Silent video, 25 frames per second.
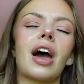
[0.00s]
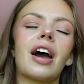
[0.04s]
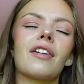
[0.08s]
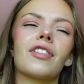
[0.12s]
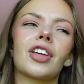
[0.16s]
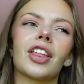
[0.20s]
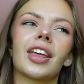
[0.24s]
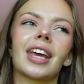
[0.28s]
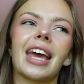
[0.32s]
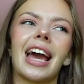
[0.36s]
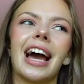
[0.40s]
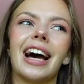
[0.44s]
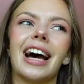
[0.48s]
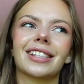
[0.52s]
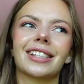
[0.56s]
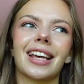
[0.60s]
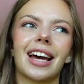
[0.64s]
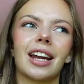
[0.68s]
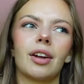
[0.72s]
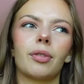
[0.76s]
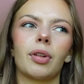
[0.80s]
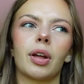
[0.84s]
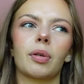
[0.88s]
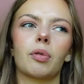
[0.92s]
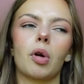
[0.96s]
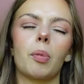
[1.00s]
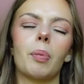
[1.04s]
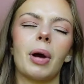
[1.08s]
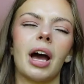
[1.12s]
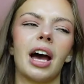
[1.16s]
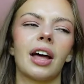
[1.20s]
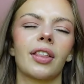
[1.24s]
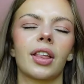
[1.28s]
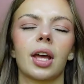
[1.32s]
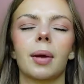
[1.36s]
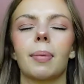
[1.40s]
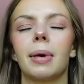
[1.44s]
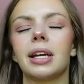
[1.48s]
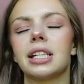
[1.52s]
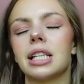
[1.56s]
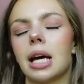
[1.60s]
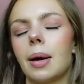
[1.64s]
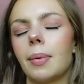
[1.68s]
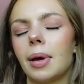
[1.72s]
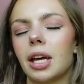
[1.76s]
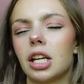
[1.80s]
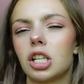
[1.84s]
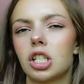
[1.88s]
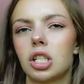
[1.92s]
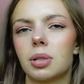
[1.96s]
I feel like it kind of like repaired like my
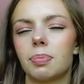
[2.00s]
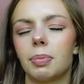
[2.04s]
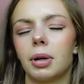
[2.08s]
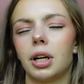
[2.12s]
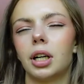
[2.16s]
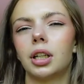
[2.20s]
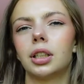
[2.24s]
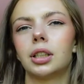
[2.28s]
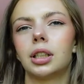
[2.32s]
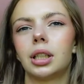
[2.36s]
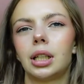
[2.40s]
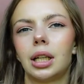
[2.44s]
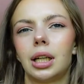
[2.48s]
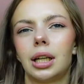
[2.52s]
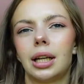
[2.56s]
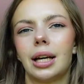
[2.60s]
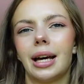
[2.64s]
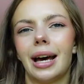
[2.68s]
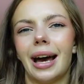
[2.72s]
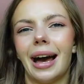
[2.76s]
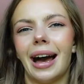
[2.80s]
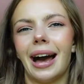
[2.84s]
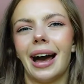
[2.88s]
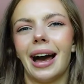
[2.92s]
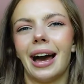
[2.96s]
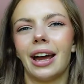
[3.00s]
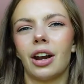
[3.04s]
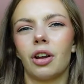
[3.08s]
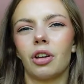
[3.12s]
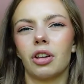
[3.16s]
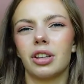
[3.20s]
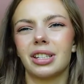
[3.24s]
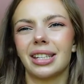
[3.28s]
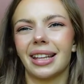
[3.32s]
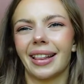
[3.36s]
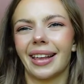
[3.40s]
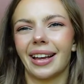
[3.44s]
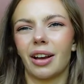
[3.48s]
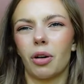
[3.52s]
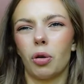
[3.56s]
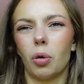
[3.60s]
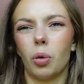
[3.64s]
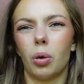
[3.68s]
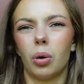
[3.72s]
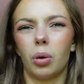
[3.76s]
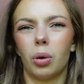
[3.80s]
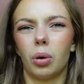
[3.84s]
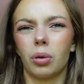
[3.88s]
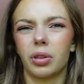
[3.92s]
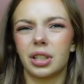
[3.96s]
damage, but I don't use it like
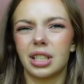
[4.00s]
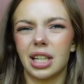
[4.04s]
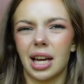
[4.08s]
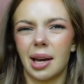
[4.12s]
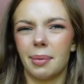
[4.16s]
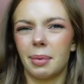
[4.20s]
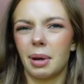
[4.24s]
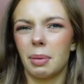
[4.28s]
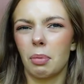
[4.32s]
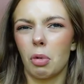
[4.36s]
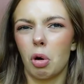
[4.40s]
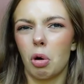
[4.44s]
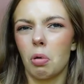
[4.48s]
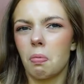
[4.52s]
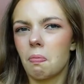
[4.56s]
all the time anymore.